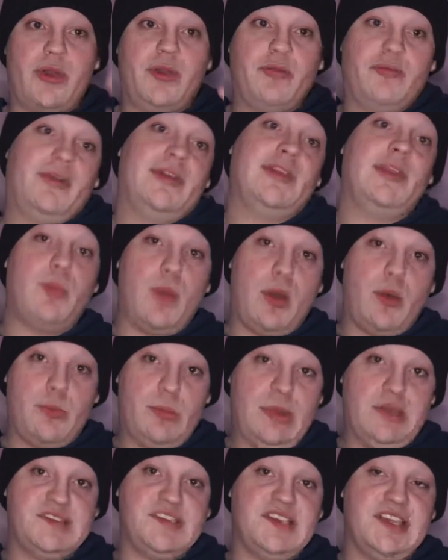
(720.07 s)
really well with
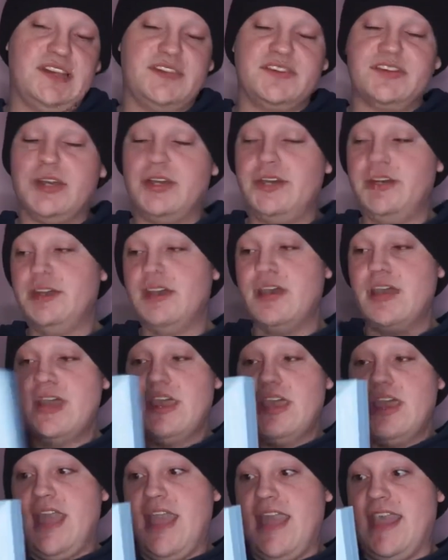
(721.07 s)
my skin tone.
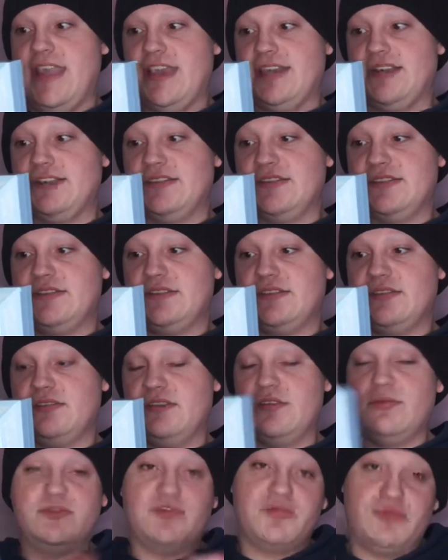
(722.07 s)
And
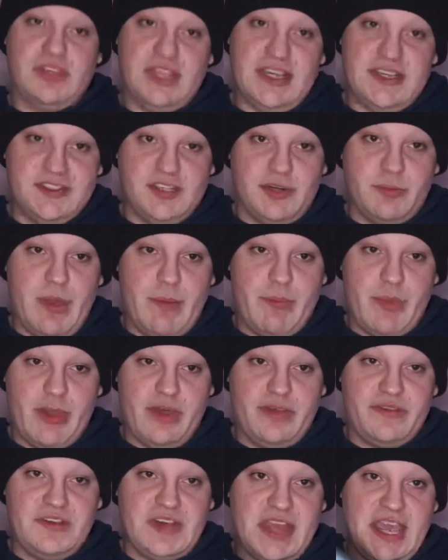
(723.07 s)
it was released on my
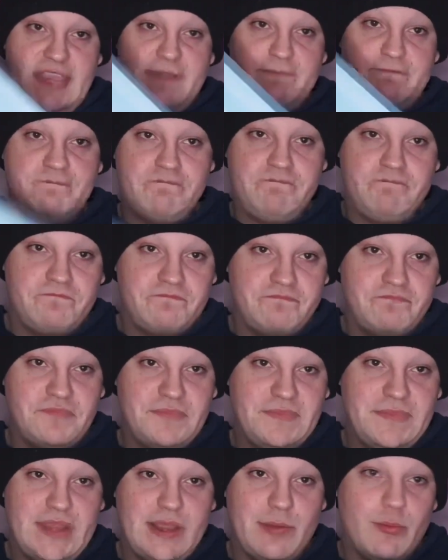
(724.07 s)
birthday.
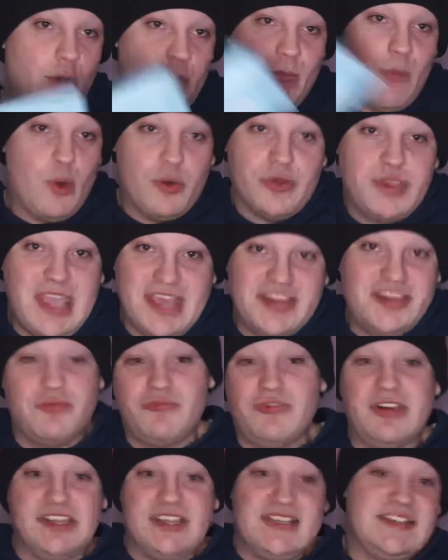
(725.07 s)
What more can you
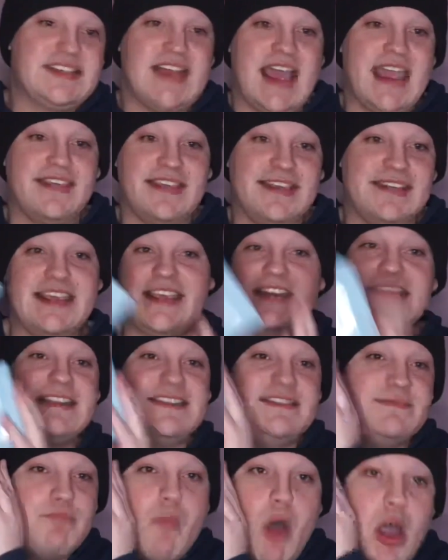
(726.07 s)
really say than it
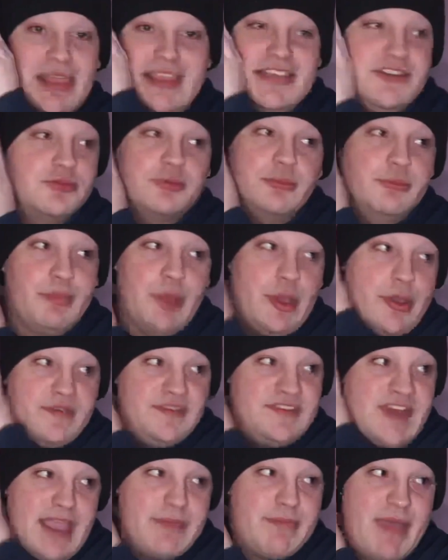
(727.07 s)
is my literal
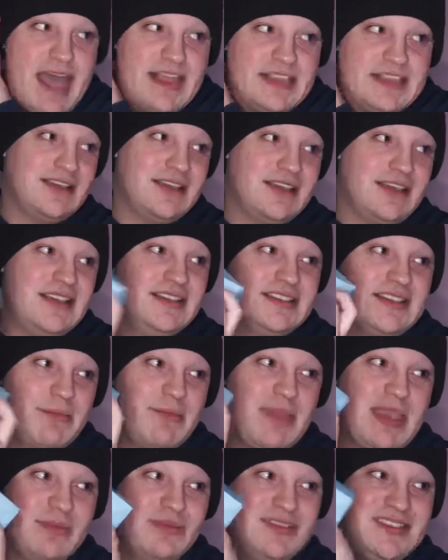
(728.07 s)
birthday palette? Some
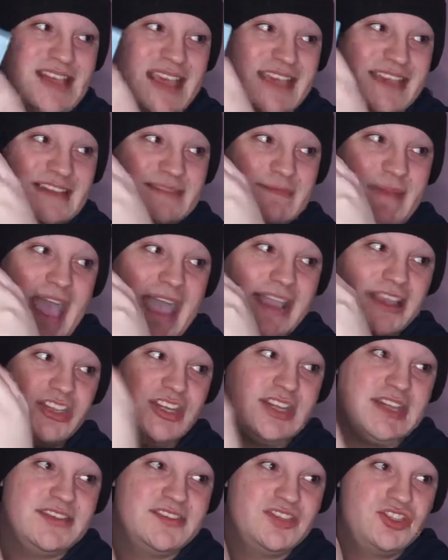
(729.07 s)
people say his
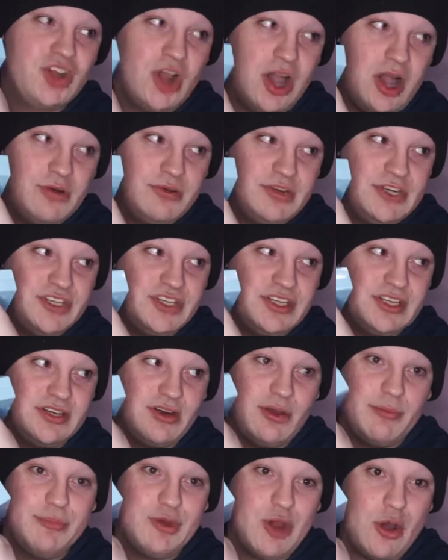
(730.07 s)
packaging is childish and
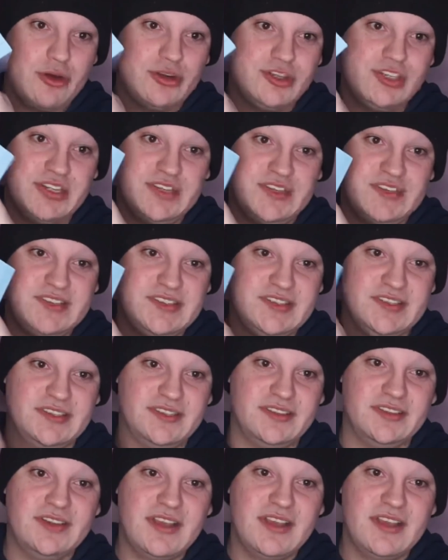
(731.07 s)
obnoxious, and